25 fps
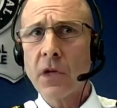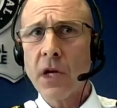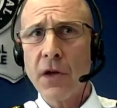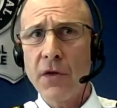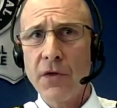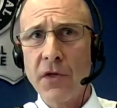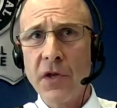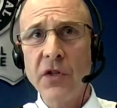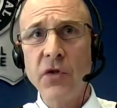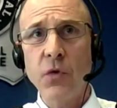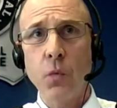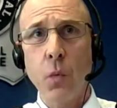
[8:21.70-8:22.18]

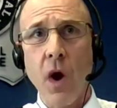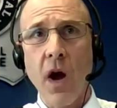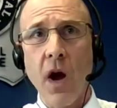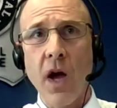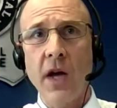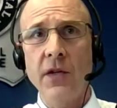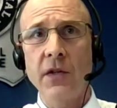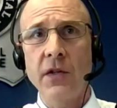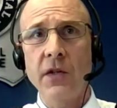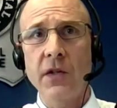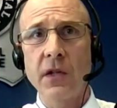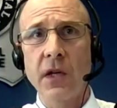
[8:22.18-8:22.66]
This
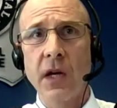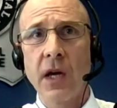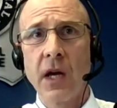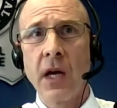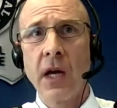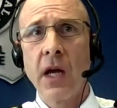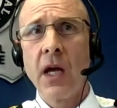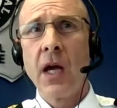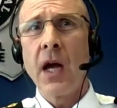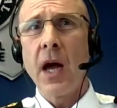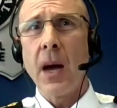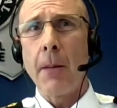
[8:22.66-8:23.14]
was
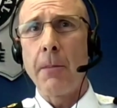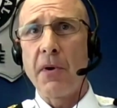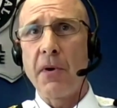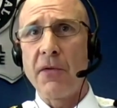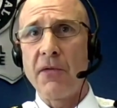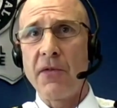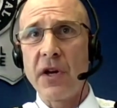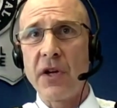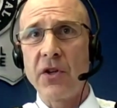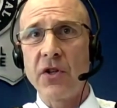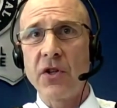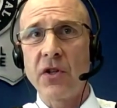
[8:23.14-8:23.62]
a
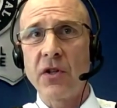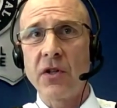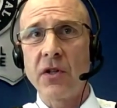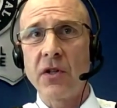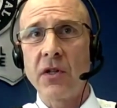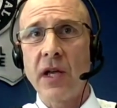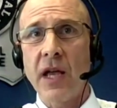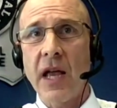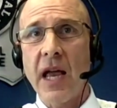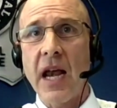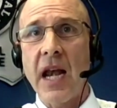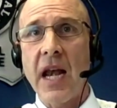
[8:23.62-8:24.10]

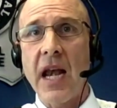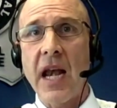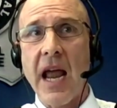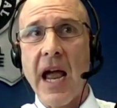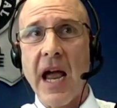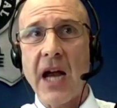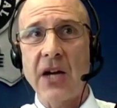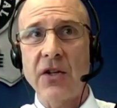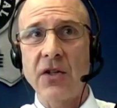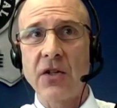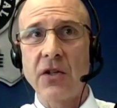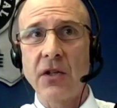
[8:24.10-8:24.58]
provincial and
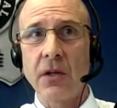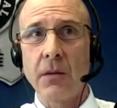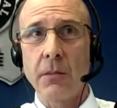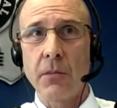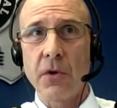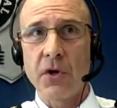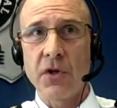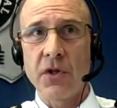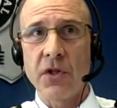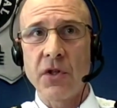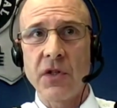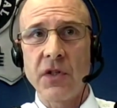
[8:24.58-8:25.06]
national
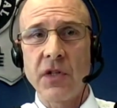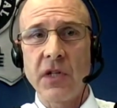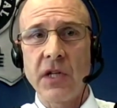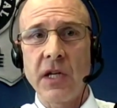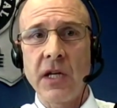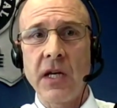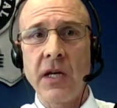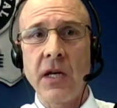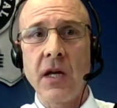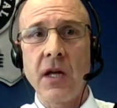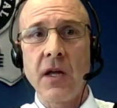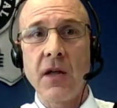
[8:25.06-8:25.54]

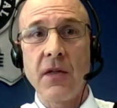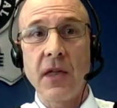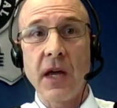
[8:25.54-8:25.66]
emergency